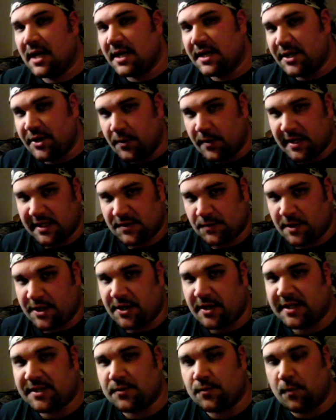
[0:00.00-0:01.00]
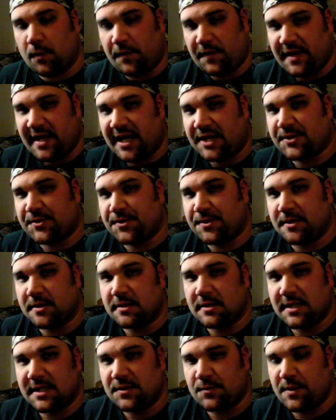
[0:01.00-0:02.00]
is when you get to roll the
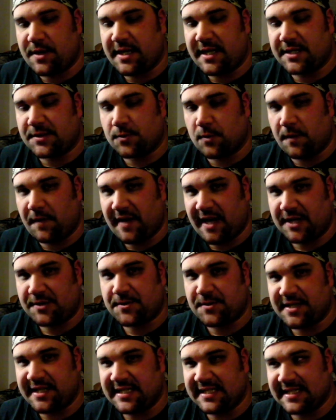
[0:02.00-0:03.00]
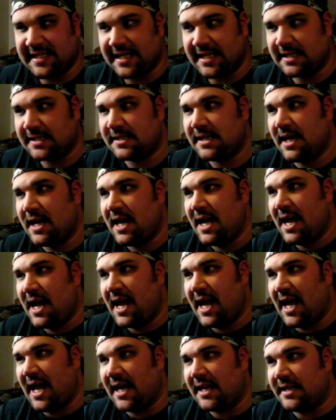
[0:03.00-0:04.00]
extra d6.
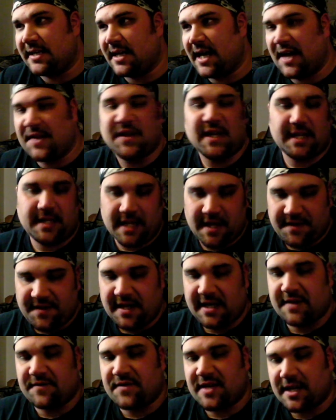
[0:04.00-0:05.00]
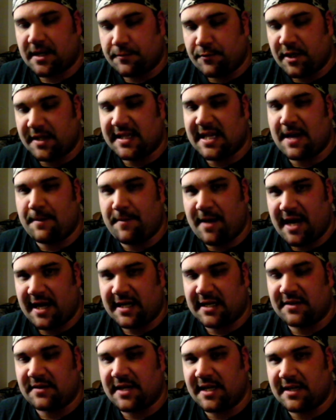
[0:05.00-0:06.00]
And I think if they could bring that
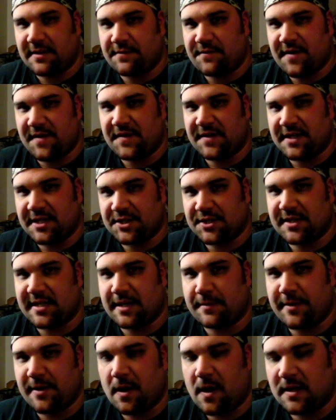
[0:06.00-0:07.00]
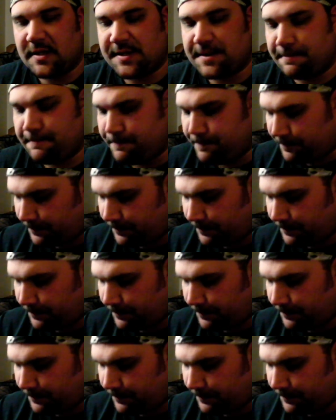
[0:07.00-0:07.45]
back in 5th edition, that'd be awesome.